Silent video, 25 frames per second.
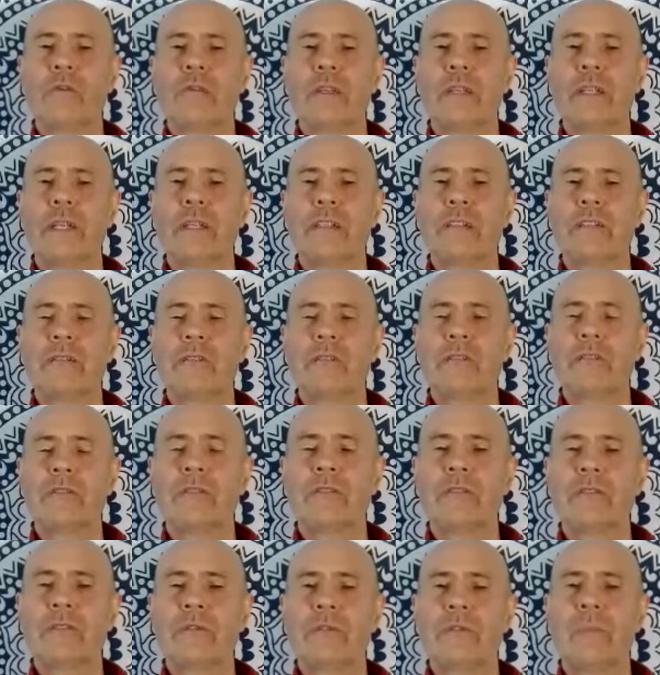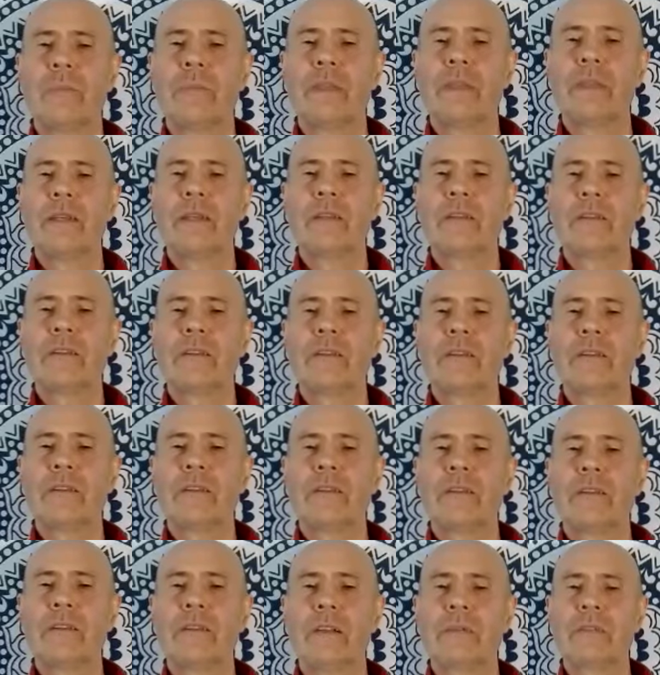of an inch. The
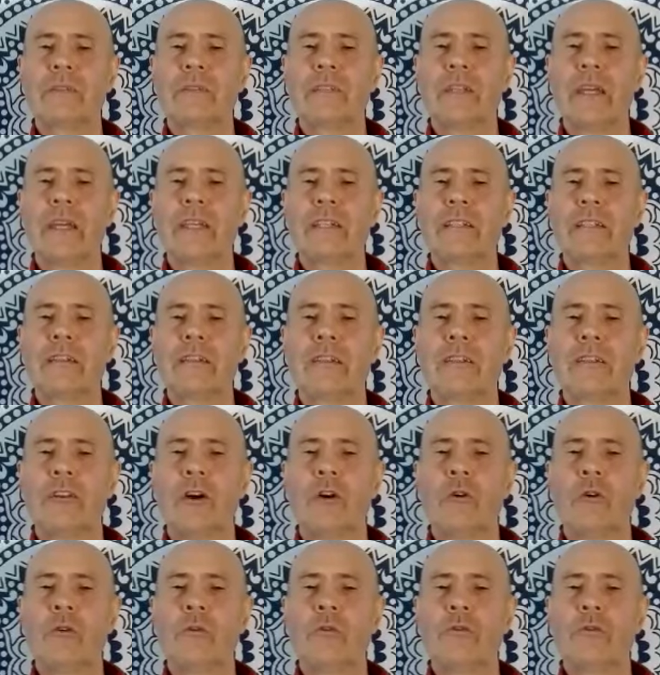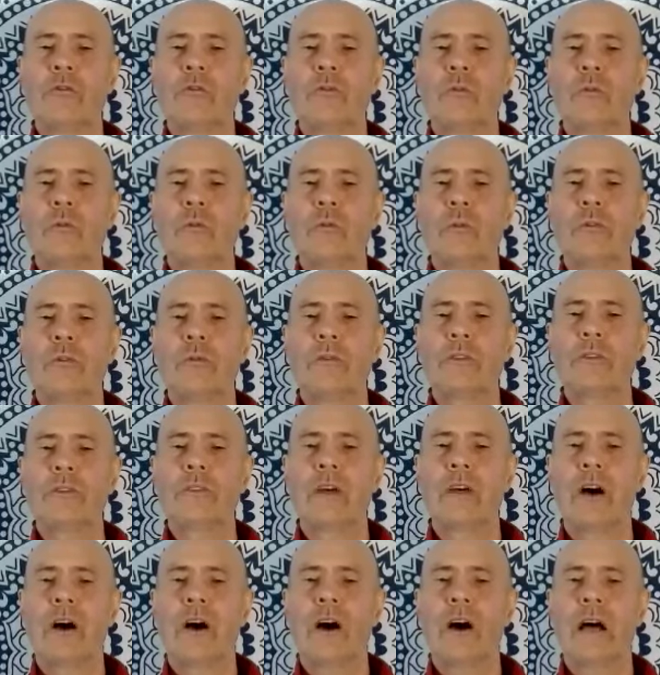lips stay closed all of
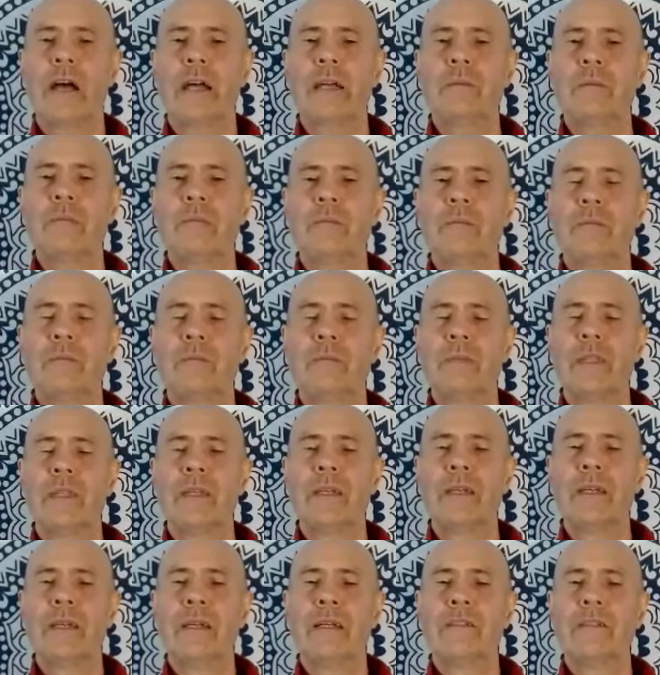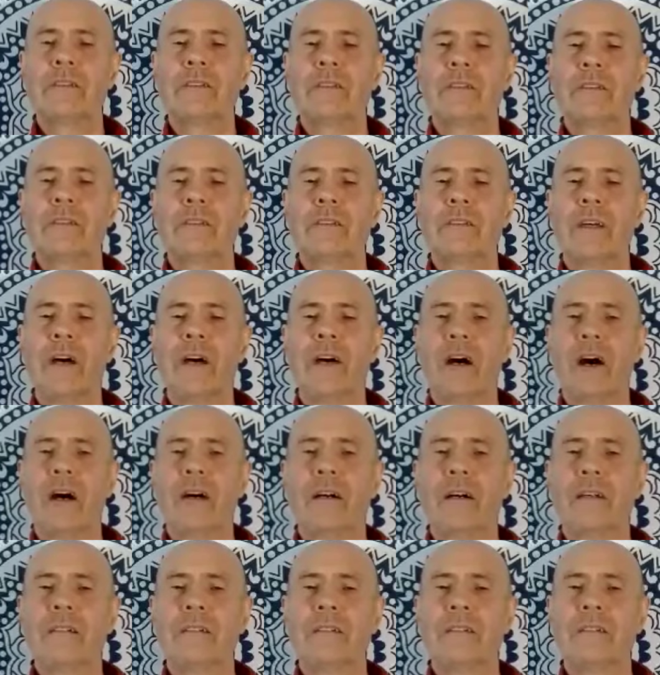the time. The
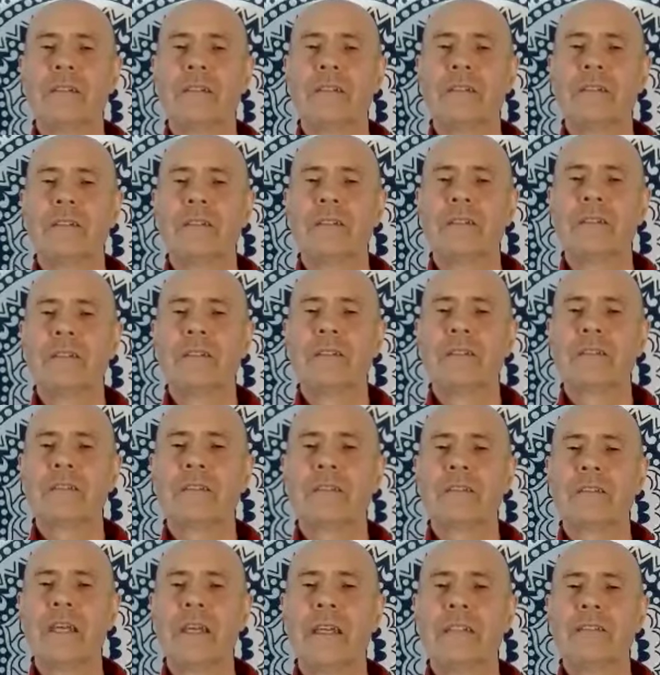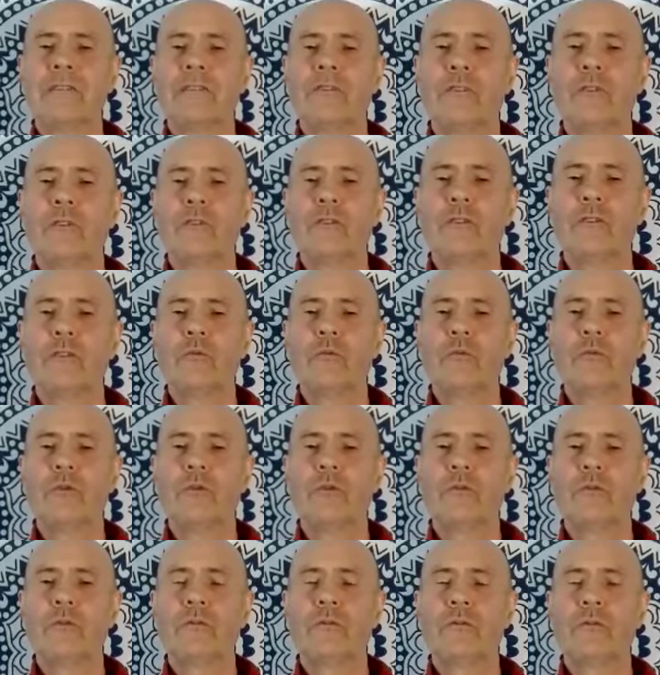tongue stays on the
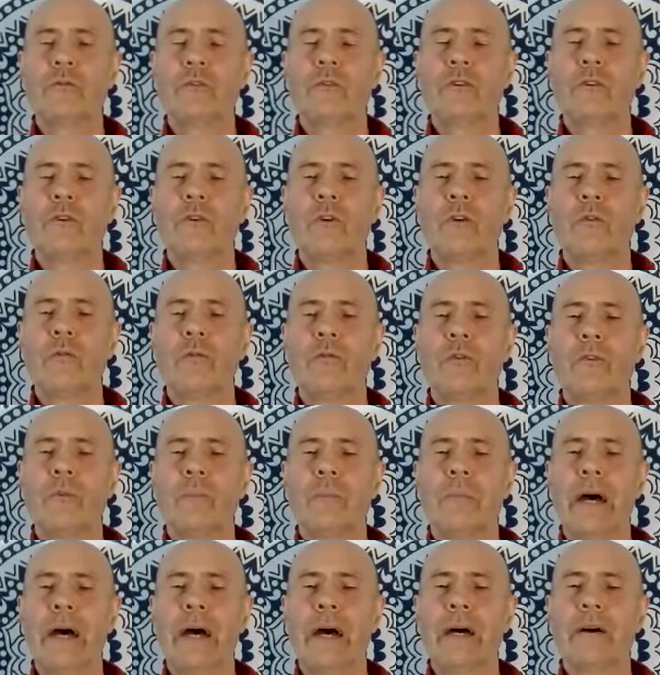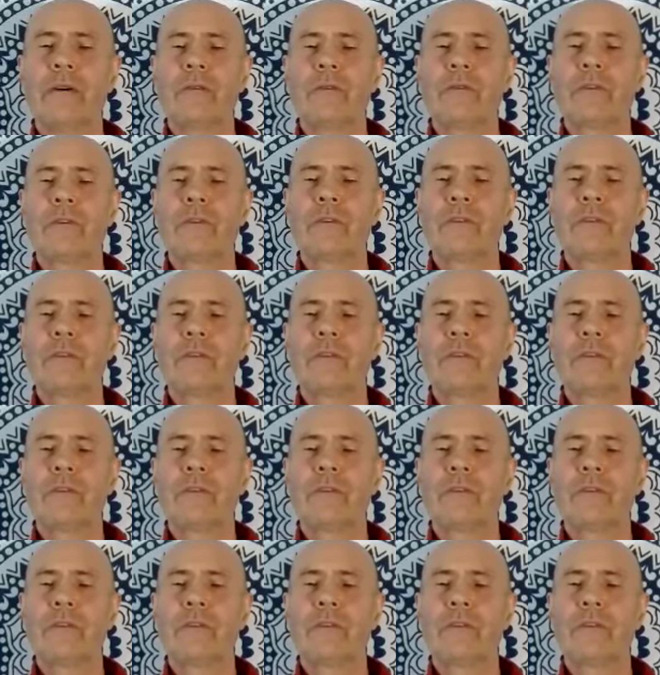roof of the mouth